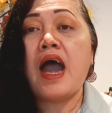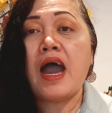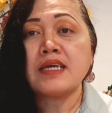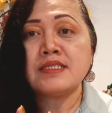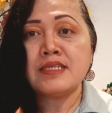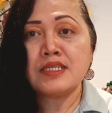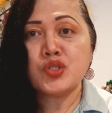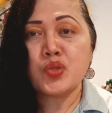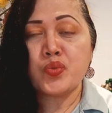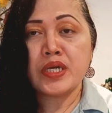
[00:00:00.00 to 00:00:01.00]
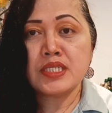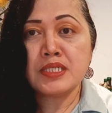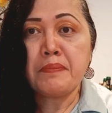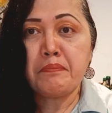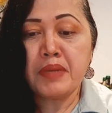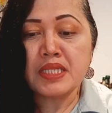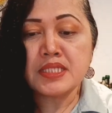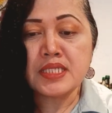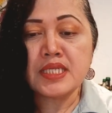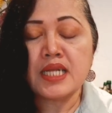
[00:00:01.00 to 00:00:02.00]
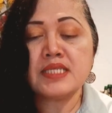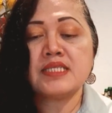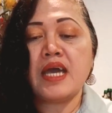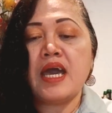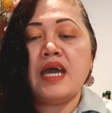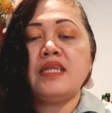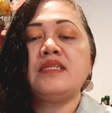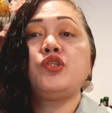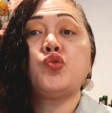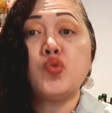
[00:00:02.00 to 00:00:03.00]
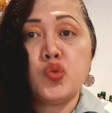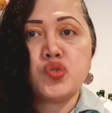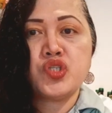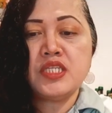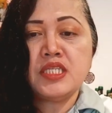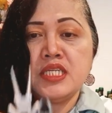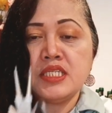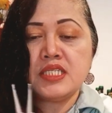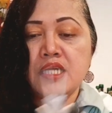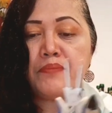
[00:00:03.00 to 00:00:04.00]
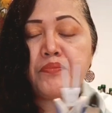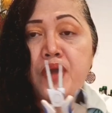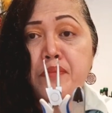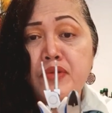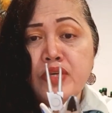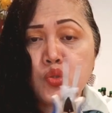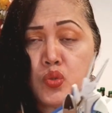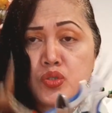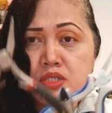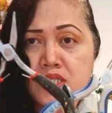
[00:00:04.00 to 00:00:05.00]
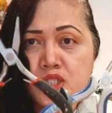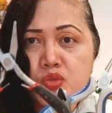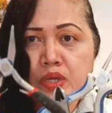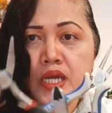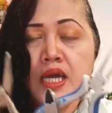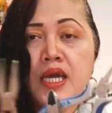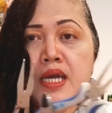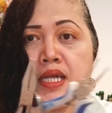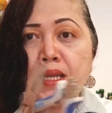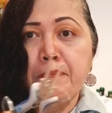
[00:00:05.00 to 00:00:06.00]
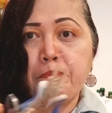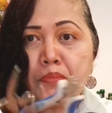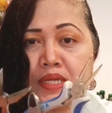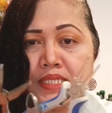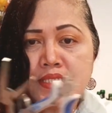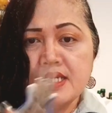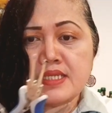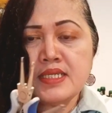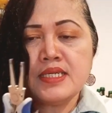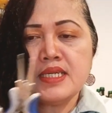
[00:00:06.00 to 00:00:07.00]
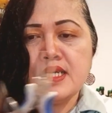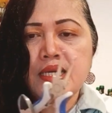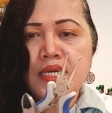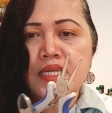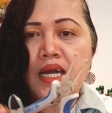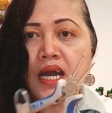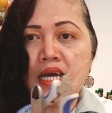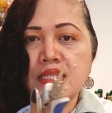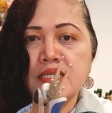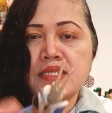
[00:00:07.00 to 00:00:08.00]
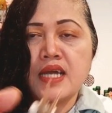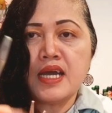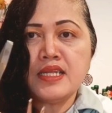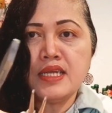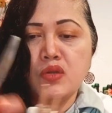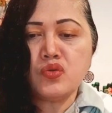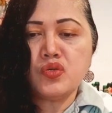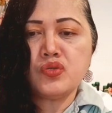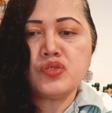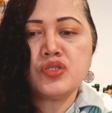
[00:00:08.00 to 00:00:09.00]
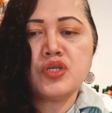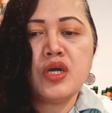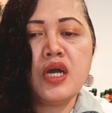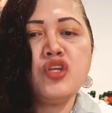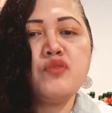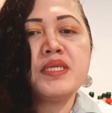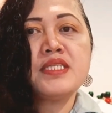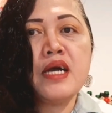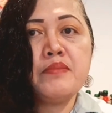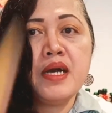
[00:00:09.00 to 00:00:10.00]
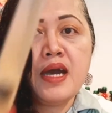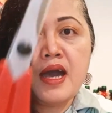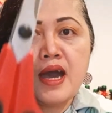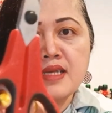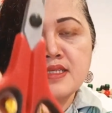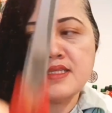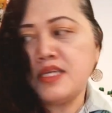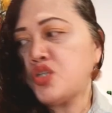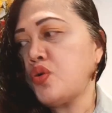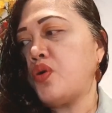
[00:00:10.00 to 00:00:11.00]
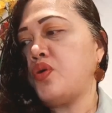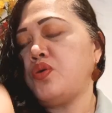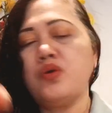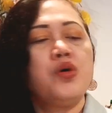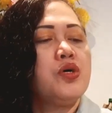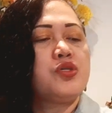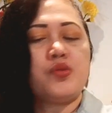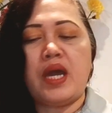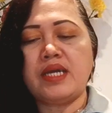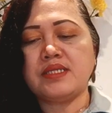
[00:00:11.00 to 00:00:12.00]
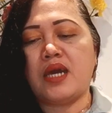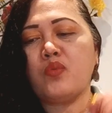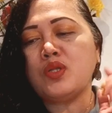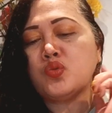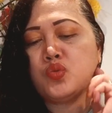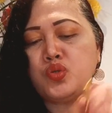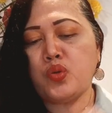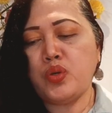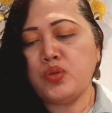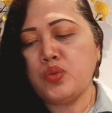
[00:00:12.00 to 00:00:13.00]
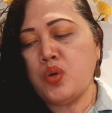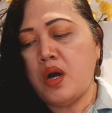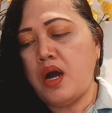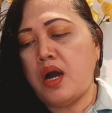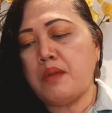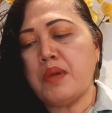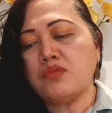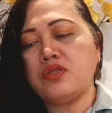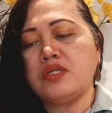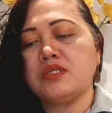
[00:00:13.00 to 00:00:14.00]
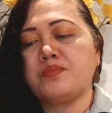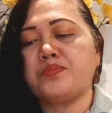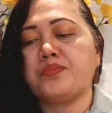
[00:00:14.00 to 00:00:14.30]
accessories, materials, and tools. This is the primary tools, these three: the presser, the cutter, and the long nose. And you must have a scissor. So guys, I want to show you about this